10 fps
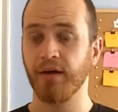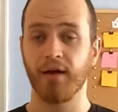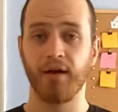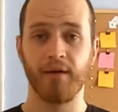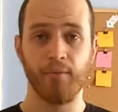
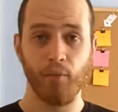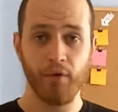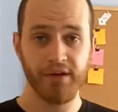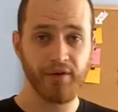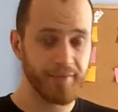Um,
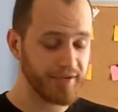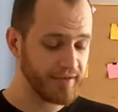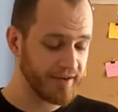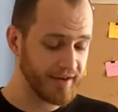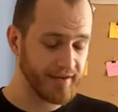what are you up
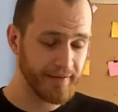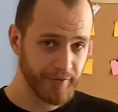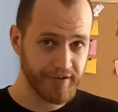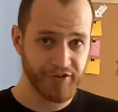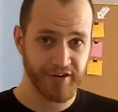to today?
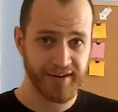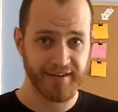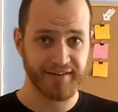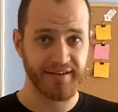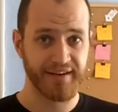What are you
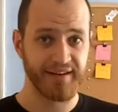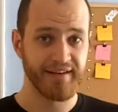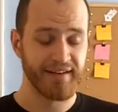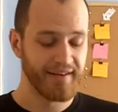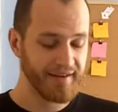drinking today?